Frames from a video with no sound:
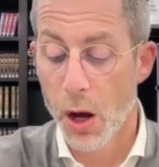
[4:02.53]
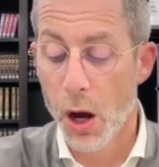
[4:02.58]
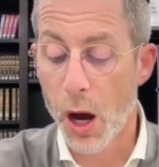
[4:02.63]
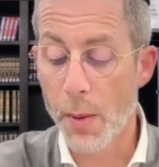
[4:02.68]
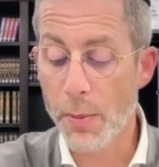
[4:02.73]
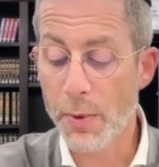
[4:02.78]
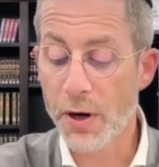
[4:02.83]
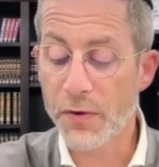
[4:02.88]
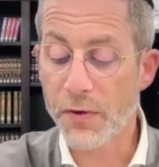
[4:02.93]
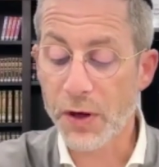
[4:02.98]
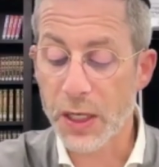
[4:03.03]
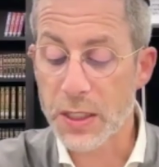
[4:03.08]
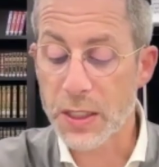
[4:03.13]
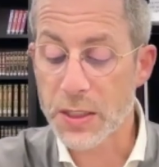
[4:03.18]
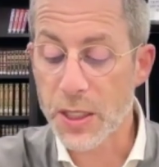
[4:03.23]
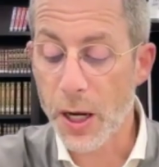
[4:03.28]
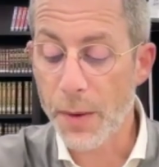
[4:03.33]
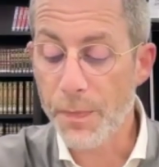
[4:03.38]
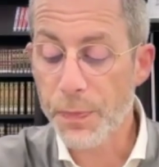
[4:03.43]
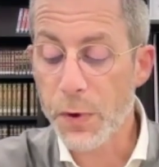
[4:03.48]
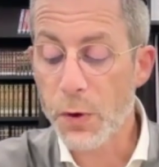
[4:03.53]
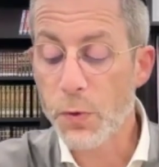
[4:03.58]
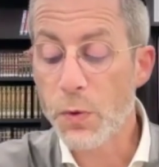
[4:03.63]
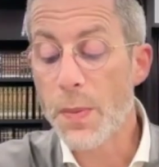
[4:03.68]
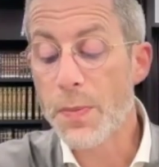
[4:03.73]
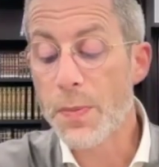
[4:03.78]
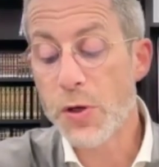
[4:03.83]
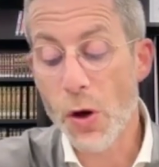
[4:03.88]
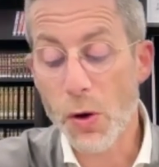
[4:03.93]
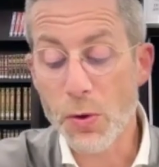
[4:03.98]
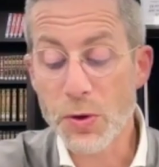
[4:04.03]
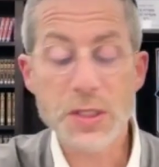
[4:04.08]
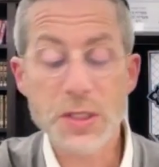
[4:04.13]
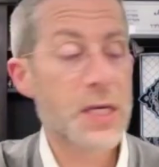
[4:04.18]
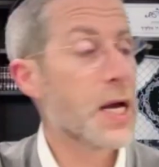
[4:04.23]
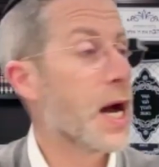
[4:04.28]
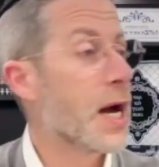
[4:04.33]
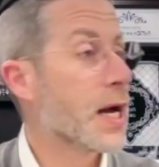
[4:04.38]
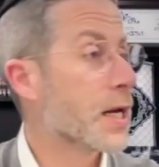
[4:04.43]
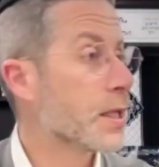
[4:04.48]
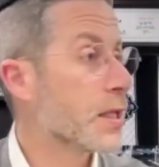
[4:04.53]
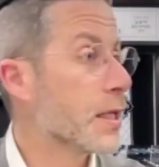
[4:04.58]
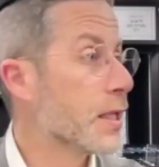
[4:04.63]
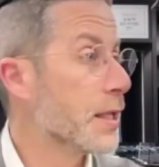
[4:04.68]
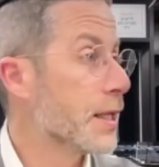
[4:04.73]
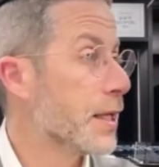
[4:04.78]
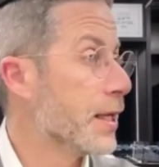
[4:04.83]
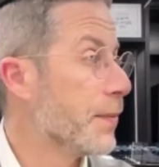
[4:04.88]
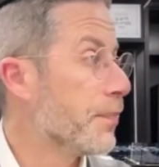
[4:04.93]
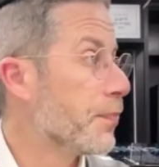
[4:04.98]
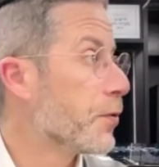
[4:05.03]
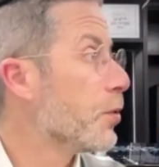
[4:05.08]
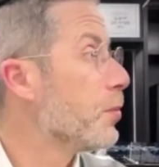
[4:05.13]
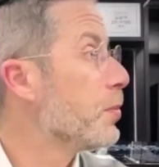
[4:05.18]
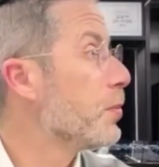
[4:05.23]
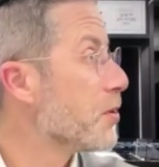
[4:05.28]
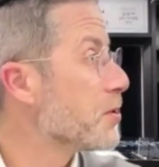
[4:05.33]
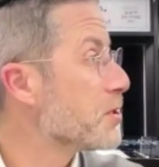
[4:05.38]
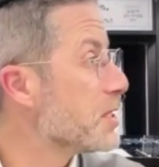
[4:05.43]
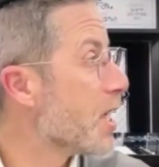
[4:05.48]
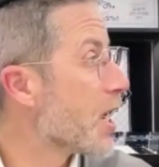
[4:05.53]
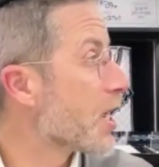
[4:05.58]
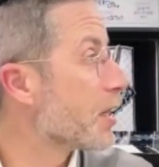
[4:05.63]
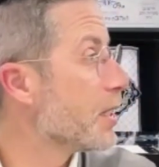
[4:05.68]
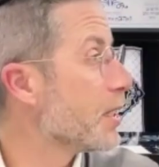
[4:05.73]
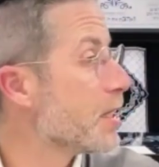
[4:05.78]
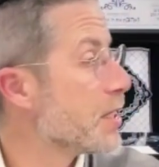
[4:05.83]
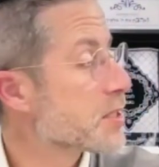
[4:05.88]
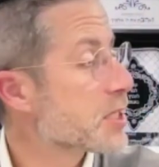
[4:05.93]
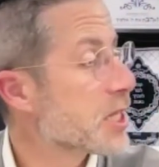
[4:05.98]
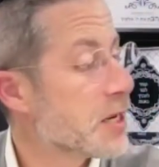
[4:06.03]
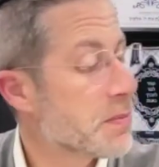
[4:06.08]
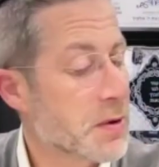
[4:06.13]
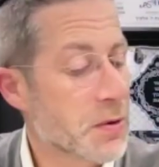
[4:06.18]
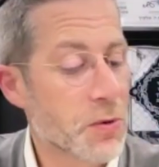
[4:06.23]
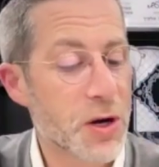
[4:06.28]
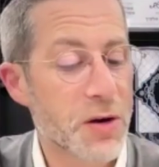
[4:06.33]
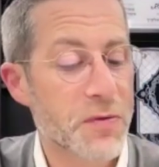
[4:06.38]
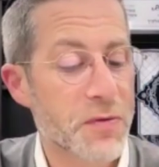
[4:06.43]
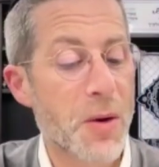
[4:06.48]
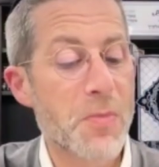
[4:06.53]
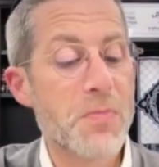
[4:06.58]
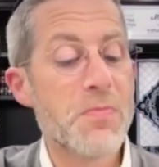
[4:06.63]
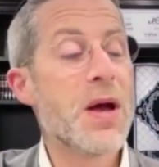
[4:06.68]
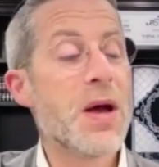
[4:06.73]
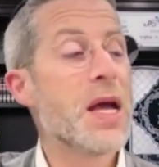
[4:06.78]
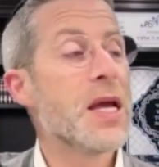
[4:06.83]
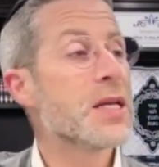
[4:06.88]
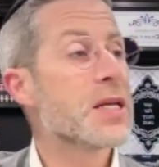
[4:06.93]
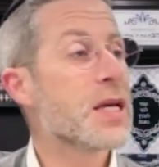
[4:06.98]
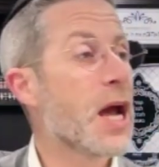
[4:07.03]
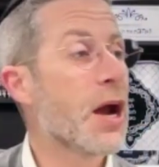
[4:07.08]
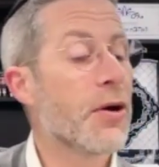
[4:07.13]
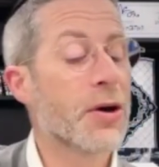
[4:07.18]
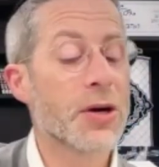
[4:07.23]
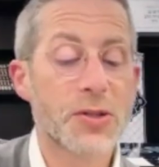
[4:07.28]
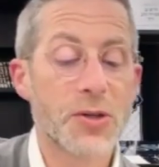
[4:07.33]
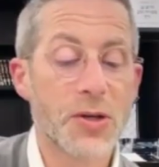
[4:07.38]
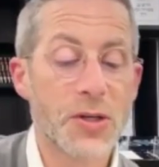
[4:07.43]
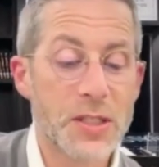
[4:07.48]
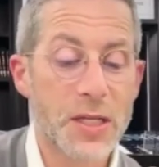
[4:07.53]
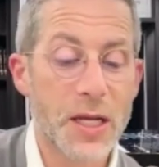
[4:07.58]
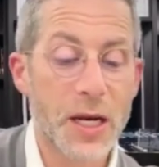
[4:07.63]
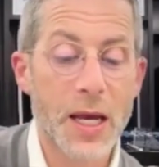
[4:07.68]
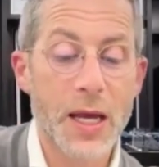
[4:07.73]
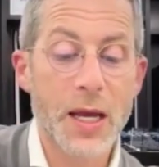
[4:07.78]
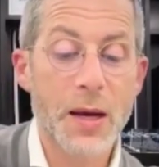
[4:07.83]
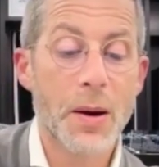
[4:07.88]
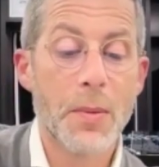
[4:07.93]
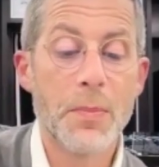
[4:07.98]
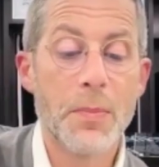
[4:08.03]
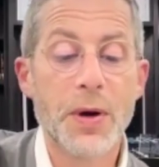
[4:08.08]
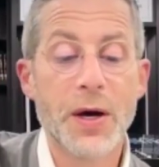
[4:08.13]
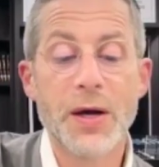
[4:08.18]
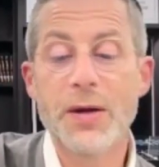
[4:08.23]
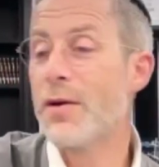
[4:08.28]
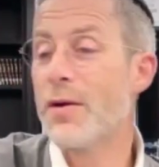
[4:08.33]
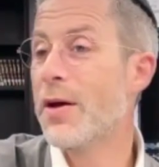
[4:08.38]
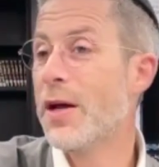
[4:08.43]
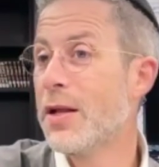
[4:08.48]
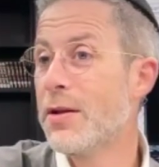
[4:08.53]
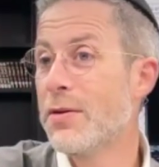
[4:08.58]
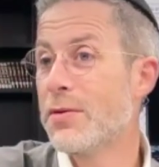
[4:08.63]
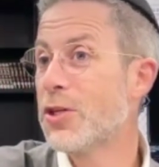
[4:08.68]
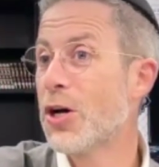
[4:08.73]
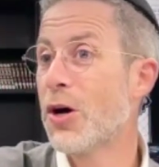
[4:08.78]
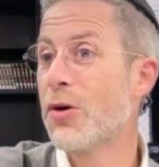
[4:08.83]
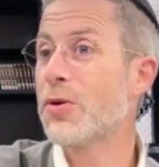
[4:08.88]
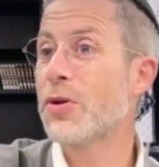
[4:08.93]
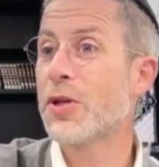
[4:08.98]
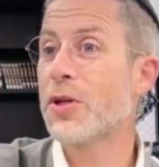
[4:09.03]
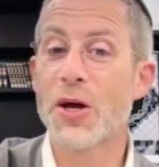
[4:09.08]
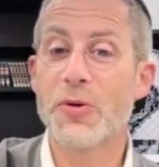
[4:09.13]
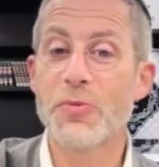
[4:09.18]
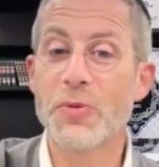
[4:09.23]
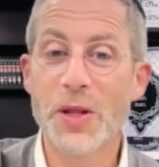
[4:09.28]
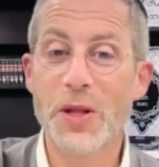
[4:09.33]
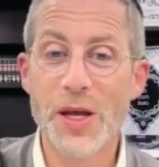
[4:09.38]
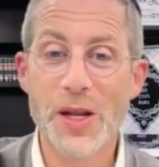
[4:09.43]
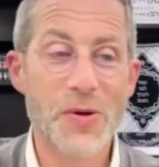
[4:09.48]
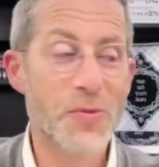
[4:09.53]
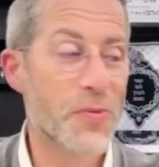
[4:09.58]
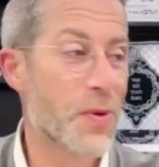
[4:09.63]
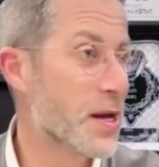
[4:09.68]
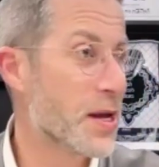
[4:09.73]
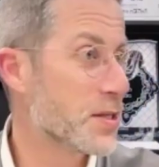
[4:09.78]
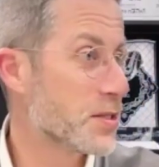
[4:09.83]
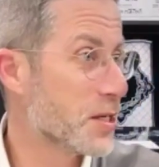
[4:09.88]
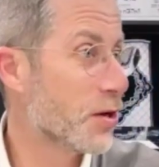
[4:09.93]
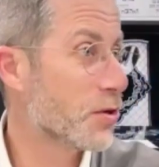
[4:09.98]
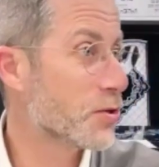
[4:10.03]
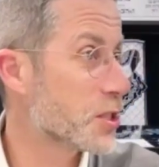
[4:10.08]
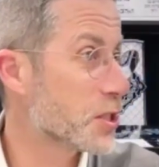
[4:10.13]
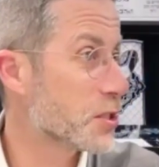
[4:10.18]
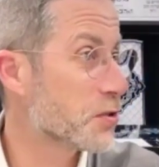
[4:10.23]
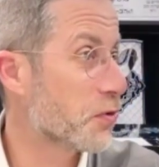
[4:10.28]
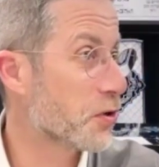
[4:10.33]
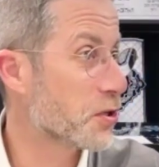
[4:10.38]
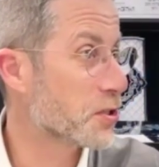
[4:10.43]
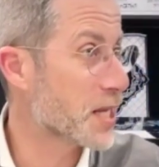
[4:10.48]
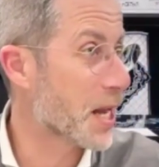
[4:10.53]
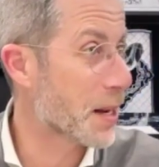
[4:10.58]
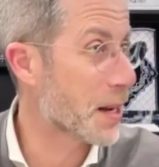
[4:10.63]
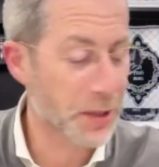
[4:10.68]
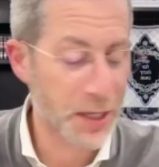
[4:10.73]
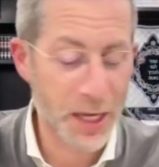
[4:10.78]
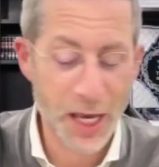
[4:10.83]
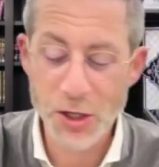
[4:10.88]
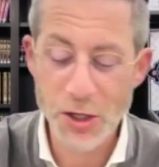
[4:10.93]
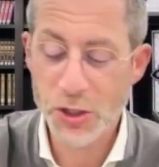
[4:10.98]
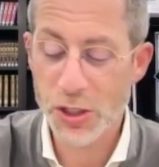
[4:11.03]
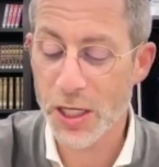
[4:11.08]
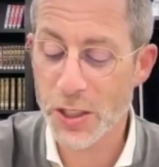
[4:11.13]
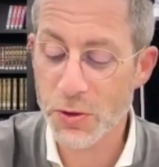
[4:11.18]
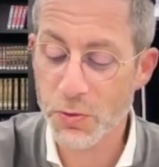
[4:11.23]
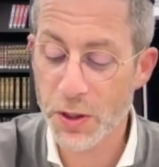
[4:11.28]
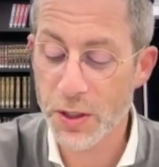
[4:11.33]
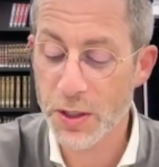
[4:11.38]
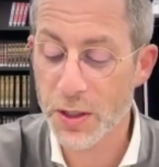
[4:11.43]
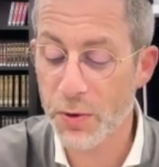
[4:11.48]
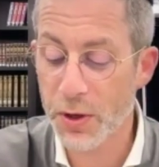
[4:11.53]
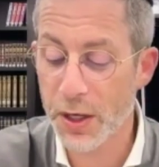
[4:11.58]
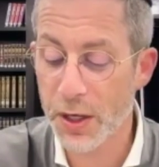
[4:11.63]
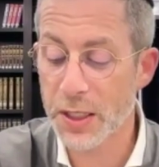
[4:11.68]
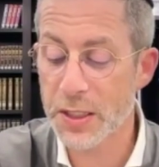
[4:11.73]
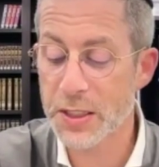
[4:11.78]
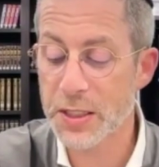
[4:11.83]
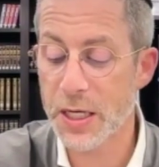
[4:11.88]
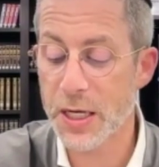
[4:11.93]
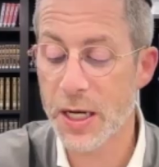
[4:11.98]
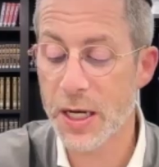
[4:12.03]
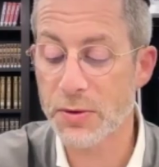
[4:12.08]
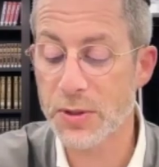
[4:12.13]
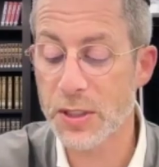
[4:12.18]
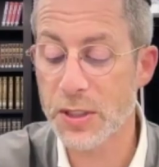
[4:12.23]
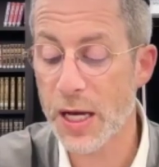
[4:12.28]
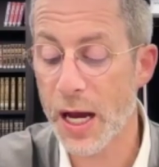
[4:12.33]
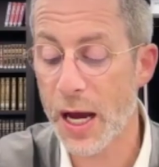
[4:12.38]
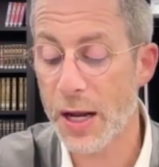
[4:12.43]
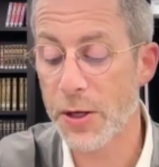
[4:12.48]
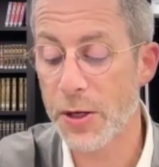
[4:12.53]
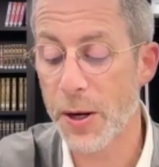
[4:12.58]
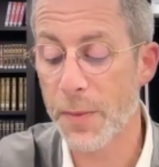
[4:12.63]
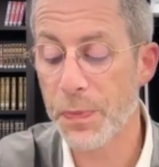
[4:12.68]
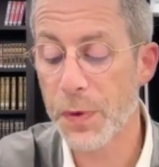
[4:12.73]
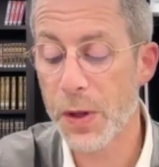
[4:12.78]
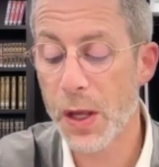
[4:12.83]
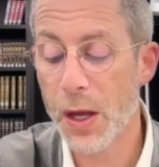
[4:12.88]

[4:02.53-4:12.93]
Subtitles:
Amar Rav Chizda, Rabbi Yossi Haglilihi. Rabbi Yossi Haglili is going to be one of our main characters today, but in totally unrelated ways. Here's his first application, as we're going to see now. Titania.